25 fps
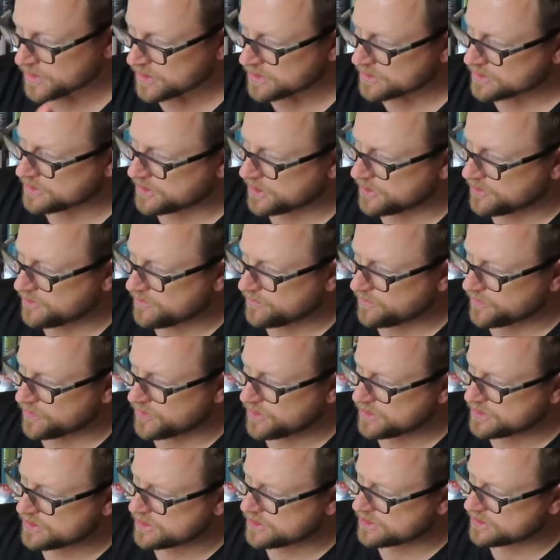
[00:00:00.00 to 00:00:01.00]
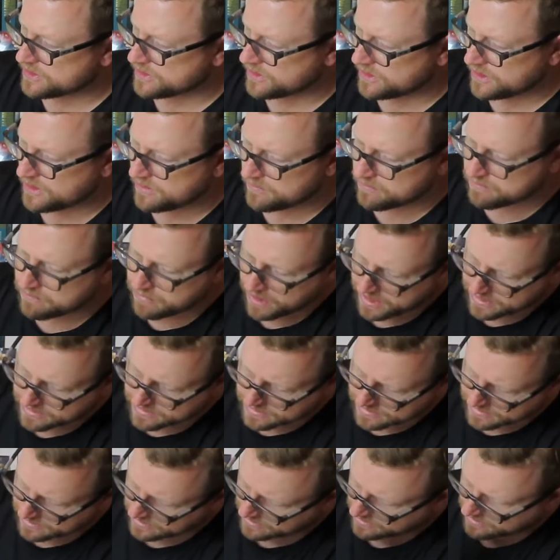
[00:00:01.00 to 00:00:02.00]
So this is the
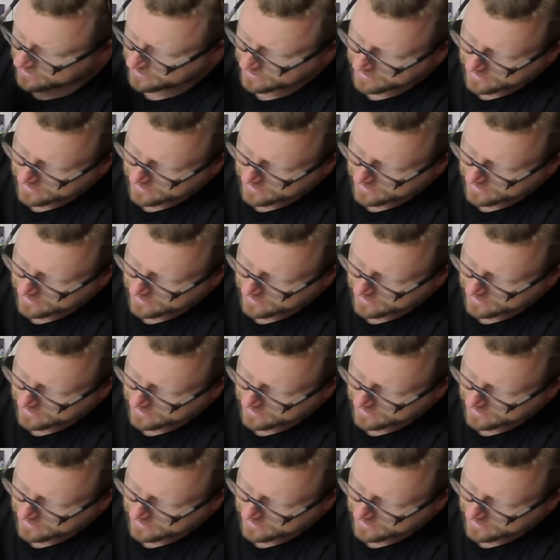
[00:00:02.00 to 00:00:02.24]
basic